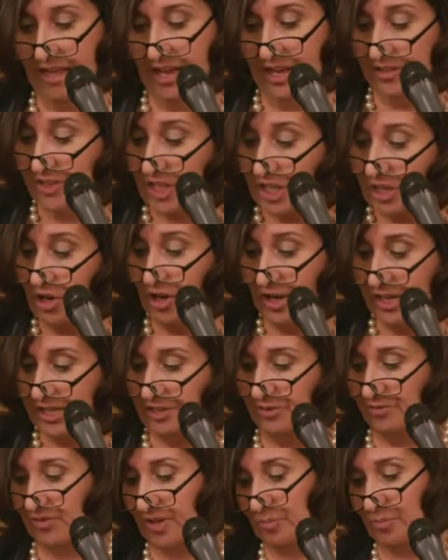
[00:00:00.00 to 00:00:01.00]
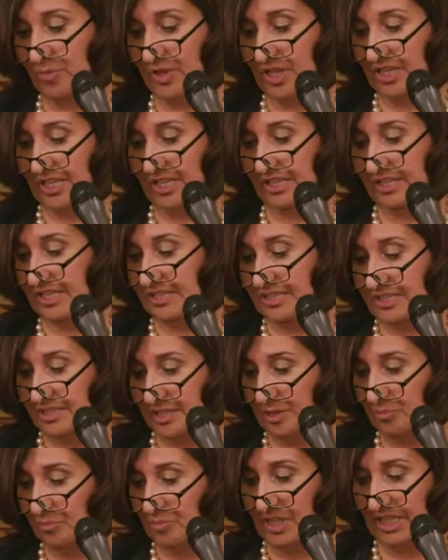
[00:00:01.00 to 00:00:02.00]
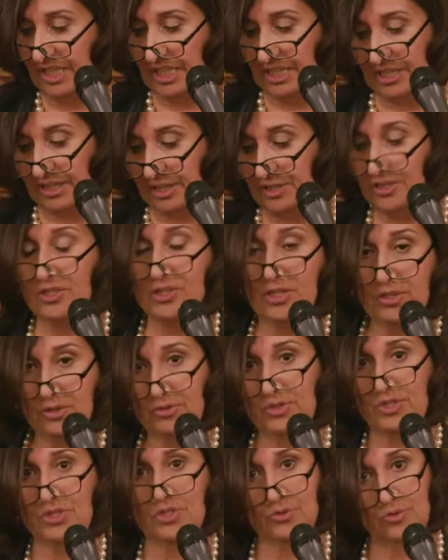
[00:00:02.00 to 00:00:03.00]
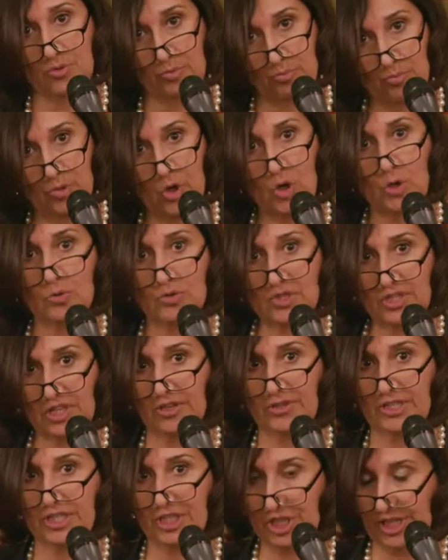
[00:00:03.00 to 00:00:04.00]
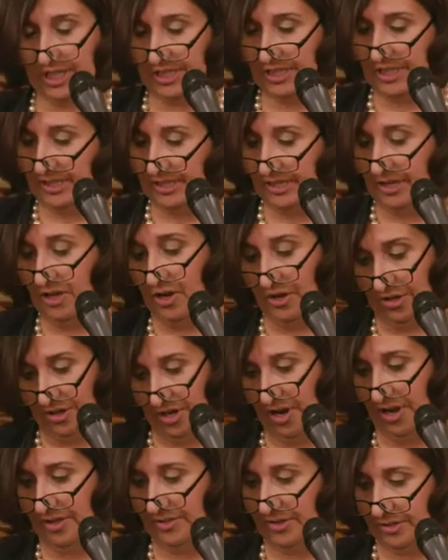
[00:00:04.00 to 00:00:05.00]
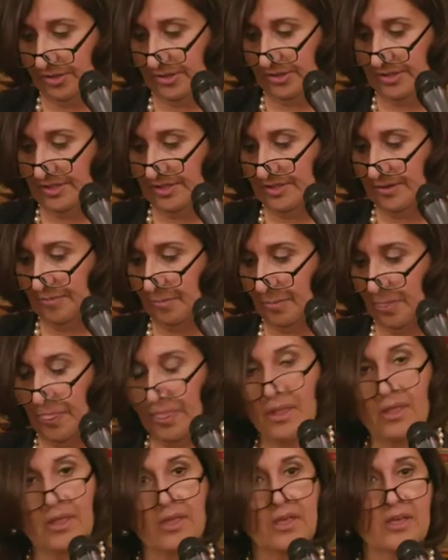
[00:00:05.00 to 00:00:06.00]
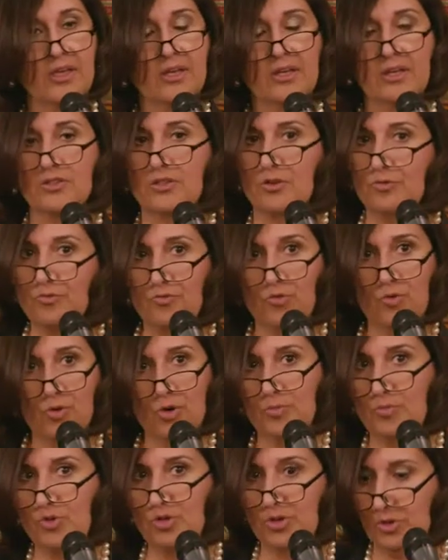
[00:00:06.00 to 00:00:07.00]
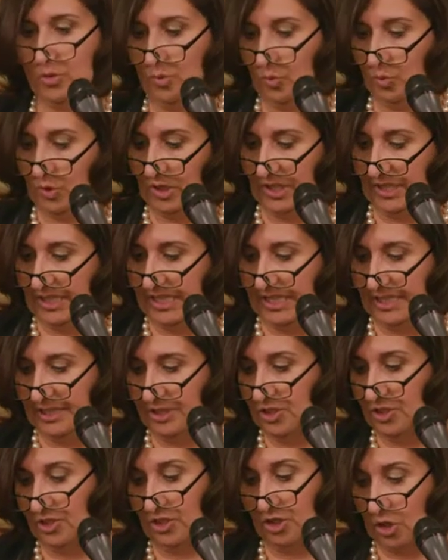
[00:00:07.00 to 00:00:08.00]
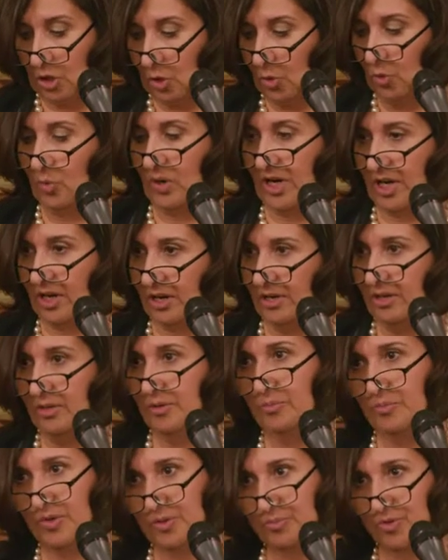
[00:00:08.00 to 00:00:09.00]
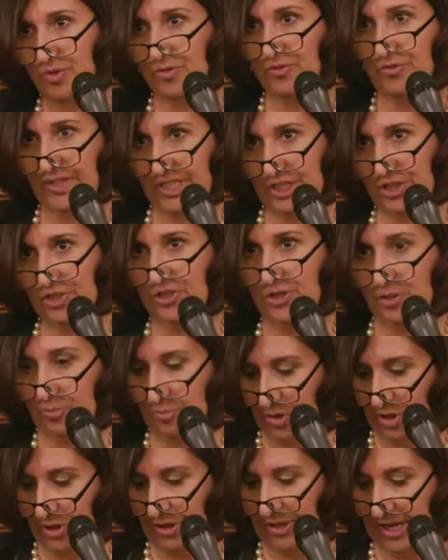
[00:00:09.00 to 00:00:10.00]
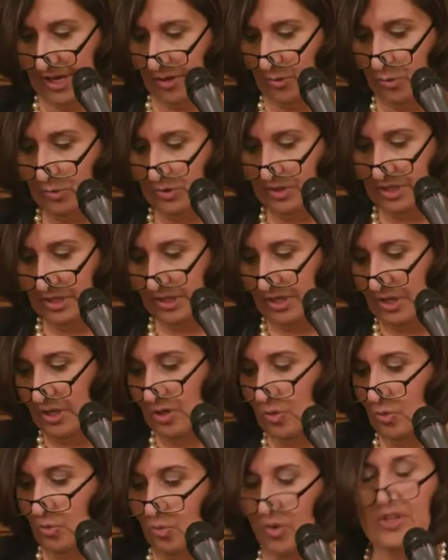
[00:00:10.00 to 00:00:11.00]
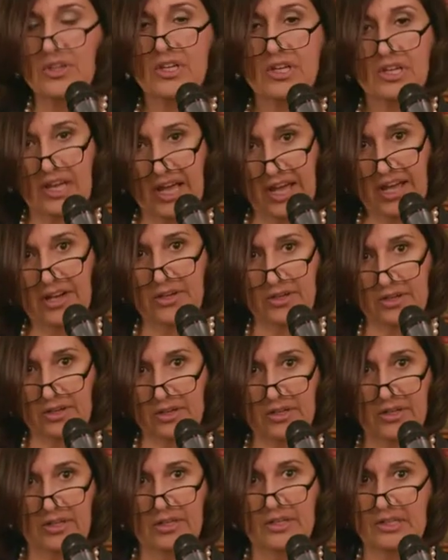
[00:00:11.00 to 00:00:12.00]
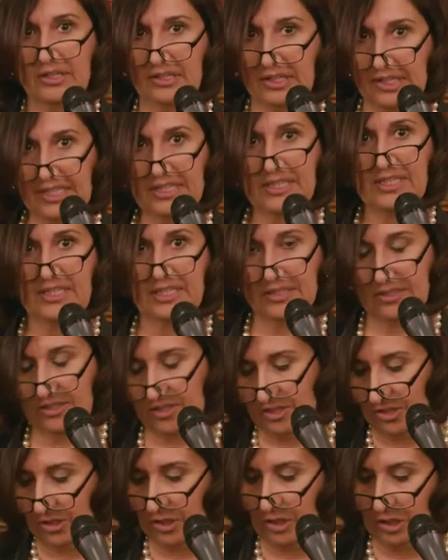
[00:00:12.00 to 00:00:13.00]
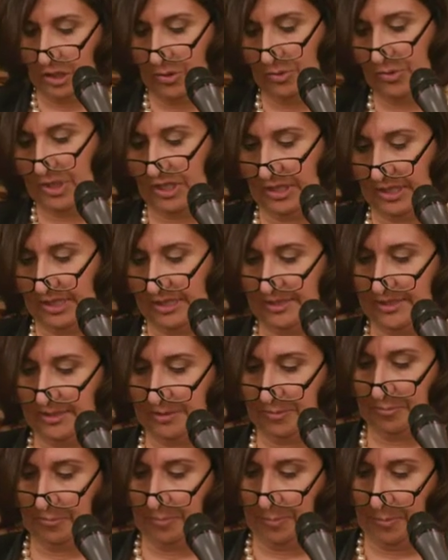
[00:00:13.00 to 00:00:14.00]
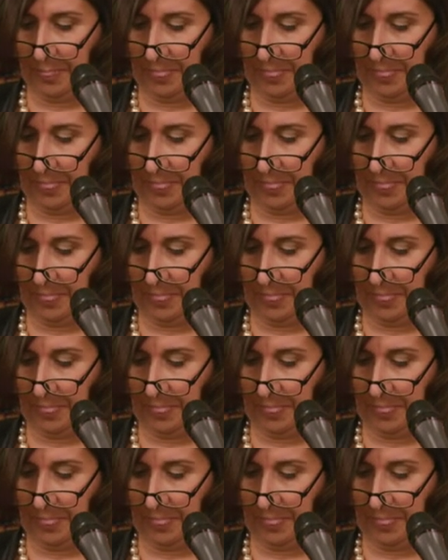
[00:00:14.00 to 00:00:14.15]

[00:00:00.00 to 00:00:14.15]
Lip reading: and the kind of empathy that's simply an excuse to impose our agenda on others. The former will lead to nowhere but professional burnout, while the latter leads us to colonialism.